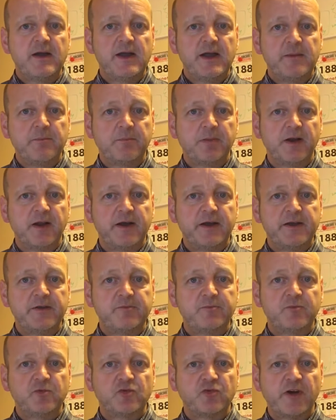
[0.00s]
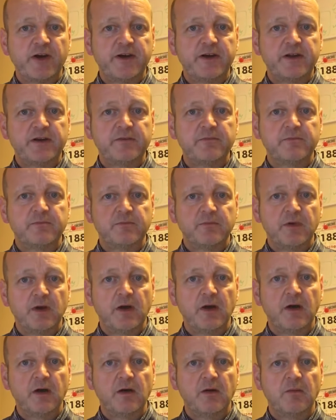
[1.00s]
in-play trading
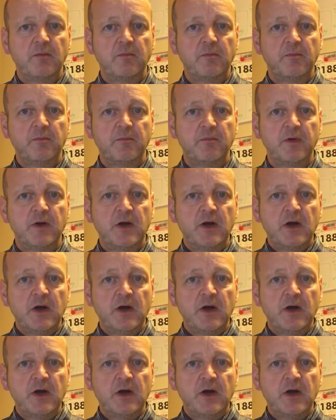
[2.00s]
um,